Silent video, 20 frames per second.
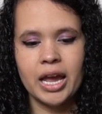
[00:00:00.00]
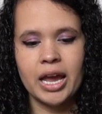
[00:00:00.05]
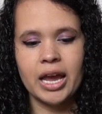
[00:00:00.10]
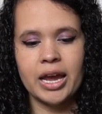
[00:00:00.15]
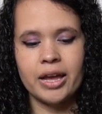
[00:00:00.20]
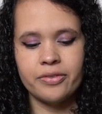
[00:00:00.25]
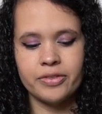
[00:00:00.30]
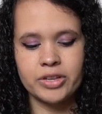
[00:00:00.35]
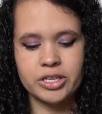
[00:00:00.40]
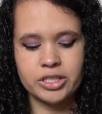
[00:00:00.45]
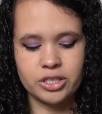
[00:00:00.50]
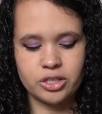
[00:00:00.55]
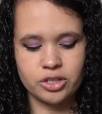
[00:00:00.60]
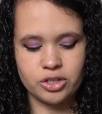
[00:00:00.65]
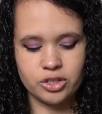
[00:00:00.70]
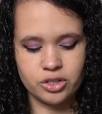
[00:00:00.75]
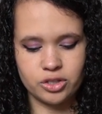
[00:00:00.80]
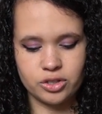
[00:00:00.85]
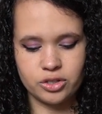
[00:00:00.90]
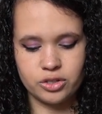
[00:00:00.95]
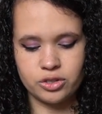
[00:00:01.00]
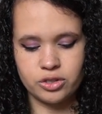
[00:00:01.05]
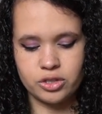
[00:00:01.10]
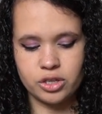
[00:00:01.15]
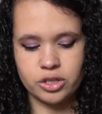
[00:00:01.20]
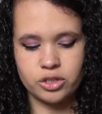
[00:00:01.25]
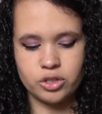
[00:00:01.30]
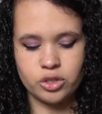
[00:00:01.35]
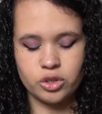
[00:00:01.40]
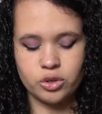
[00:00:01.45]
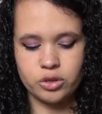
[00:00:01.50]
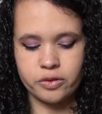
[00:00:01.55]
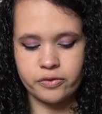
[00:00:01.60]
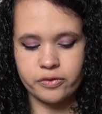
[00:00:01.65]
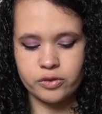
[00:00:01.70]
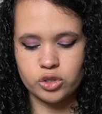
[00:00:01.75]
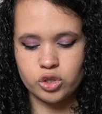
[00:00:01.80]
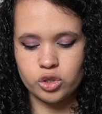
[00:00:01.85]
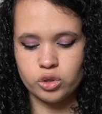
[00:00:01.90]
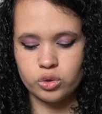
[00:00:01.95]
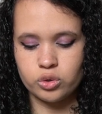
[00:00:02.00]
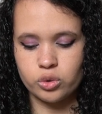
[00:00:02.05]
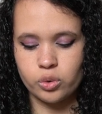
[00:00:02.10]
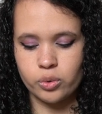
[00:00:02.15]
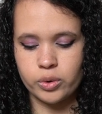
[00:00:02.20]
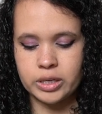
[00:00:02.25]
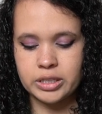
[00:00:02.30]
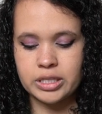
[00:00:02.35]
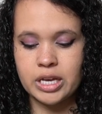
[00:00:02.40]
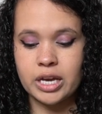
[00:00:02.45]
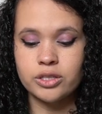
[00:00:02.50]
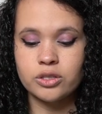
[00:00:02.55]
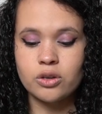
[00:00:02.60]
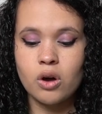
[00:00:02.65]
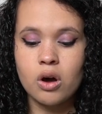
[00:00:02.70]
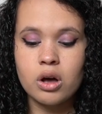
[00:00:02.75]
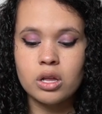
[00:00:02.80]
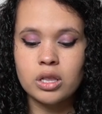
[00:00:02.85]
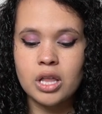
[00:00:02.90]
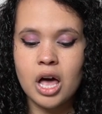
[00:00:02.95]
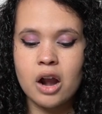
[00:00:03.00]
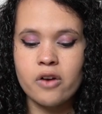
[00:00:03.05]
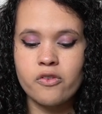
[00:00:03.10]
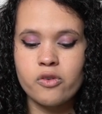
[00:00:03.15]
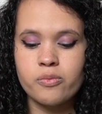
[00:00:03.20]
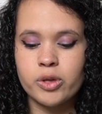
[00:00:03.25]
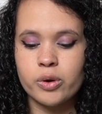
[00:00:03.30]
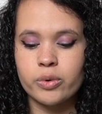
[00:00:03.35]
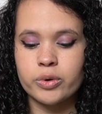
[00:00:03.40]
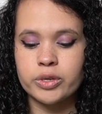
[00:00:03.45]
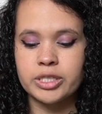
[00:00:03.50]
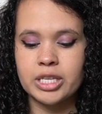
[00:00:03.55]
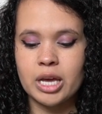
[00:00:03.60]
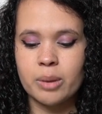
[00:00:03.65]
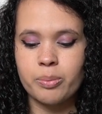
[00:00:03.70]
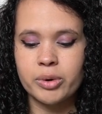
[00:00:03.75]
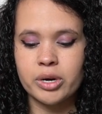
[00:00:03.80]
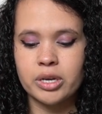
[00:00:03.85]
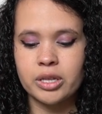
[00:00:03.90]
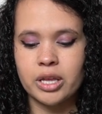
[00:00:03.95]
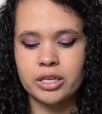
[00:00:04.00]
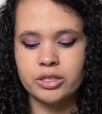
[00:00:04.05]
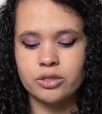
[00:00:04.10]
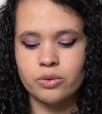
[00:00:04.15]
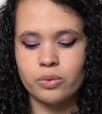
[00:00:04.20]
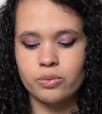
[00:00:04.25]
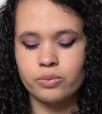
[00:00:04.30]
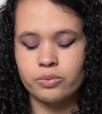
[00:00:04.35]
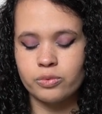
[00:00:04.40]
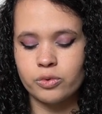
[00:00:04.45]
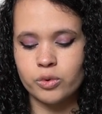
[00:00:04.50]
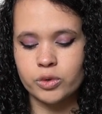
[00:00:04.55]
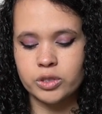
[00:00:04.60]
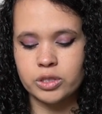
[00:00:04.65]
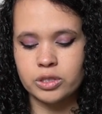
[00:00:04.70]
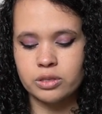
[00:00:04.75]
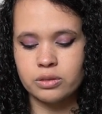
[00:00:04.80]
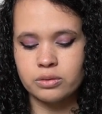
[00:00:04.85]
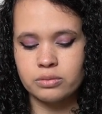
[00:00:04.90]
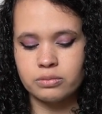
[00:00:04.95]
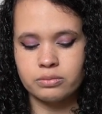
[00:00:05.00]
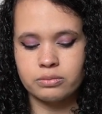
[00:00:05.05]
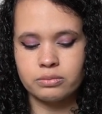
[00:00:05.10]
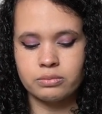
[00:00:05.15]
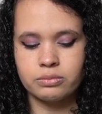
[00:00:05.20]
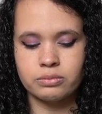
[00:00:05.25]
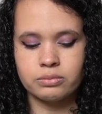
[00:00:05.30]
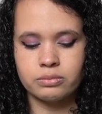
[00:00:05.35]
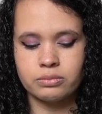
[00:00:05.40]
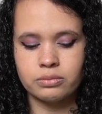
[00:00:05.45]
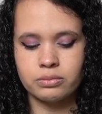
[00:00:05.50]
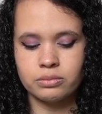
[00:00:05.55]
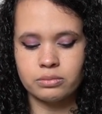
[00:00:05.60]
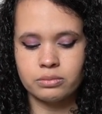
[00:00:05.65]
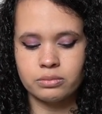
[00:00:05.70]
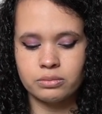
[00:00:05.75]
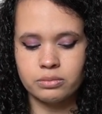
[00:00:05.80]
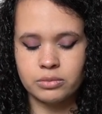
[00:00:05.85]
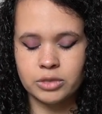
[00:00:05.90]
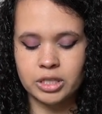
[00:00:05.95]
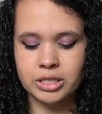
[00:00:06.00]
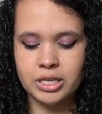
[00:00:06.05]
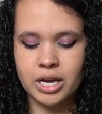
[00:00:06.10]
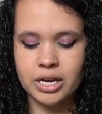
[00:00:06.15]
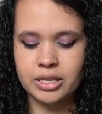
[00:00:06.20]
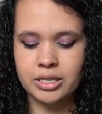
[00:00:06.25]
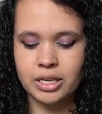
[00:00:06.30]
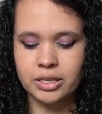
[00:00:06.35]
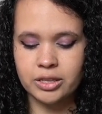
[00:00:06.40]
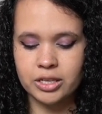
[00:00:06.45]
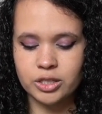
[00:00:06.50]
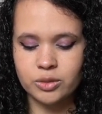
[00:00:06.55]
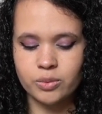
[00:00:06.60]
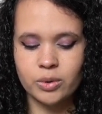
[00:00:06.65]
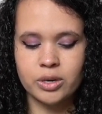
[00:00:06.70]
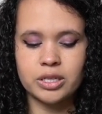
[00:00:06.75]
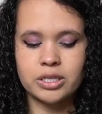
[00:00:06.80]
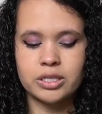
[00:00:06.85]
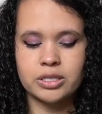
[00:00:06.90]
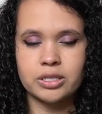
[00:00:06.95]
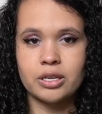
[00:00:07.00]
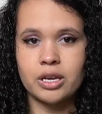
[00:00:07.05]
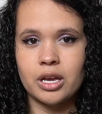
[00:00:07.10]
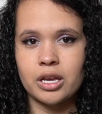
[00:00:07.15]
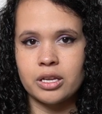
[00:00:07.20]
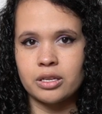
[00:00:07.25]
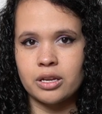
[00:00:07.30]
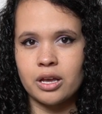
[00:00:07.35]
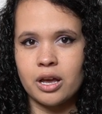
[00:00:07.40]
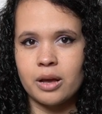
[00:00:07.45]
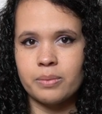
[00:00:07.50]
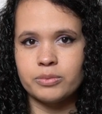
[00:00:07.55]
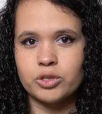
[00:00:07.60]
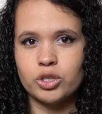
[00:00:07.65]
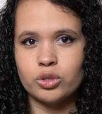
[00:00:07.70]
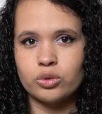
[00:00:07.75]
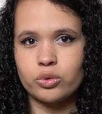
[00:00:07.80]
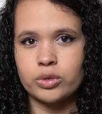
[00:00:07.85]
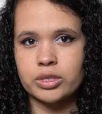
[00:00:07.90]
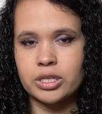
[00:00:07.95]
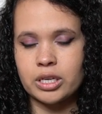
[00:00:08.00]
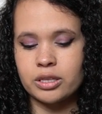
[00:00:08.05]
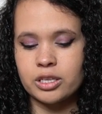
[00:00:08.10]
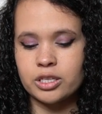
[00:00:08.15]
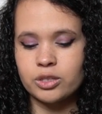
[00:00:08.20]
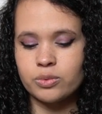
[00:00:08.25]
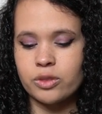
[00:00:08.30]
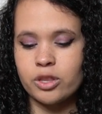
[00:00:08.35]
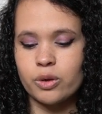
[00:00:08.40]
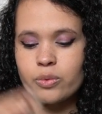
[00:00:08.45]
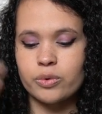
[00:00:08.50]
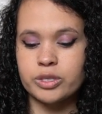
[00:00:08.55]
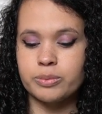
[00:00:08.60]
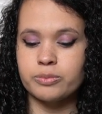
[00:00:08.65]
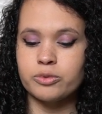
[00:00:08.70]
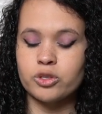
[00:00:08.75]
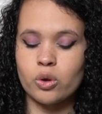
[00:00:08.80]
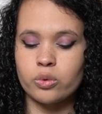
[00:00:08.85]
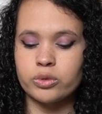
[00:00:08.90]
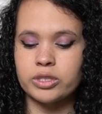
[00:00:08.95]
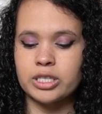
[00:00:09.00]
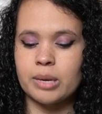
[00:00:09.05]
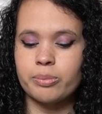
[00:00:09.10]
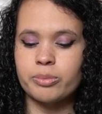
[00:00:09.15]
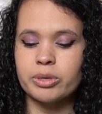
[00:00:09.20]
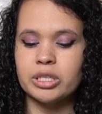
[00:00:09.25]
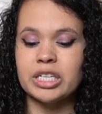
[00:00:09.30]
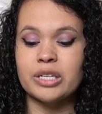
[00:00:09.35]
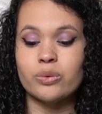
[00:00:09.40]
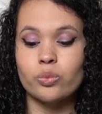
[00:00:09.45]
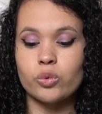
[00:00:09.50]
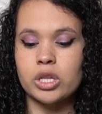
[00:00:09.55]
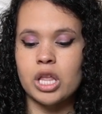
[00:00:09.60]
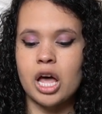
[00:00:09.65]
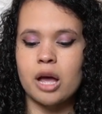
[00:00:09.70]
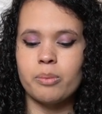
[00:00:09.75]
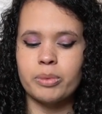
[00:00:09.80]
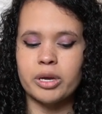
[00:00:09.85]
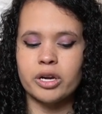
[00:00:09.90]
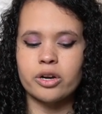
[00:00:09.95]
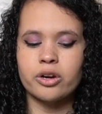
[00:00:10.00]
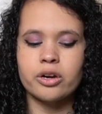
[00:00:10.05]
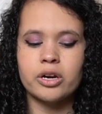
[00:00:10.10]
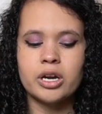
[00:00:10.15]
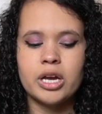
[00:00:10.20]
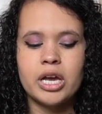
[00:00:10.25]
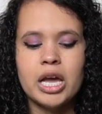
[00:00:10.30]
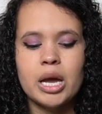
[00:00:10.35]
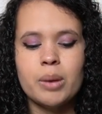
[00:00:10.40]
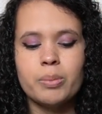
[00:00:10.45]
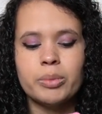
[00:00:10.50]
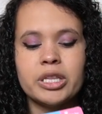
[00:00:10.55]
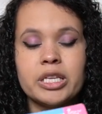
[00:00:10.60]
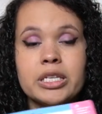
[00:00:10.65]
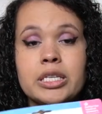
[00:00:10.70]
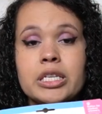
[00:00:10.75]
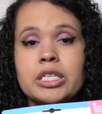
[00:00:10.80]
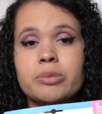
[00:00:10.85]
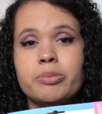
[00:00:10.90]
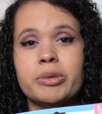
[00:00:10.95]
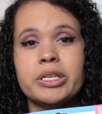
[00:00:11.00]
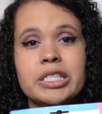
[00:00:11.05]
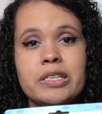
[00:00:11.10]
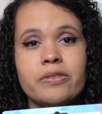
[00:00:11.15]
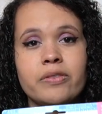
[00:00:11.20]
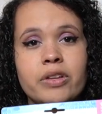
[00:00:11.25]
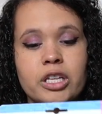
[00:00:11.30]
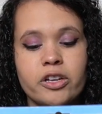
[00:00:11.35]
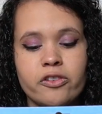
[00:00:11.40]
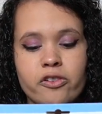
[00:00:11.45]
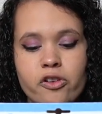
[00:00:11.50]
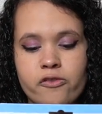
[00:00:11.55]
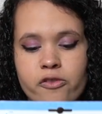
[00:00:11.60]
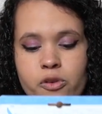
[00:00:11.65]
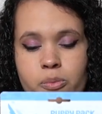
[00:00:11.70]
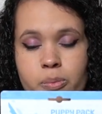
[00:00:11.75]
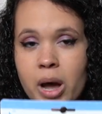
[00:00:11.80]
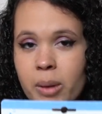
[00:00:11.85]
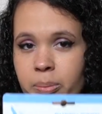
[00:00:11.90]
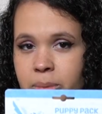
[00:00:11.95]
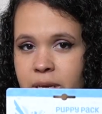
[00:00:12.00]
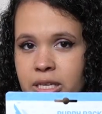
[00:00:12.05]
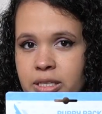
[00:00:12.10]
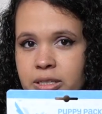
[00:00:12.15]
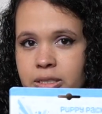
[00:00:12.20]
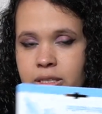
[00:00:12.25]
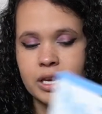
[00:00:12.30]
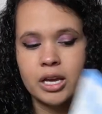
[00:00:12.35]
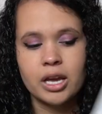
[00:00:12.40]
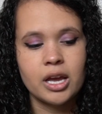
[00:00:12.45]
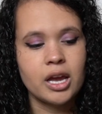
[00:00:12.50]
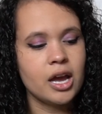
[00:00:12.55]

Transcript: And this is just two different chew toys. I saw a lot of them that were separate. Like, so there was designs like this one and, and um, chew toys like this one that were sold separately and were a lot bigger. But this is specifically for puppies.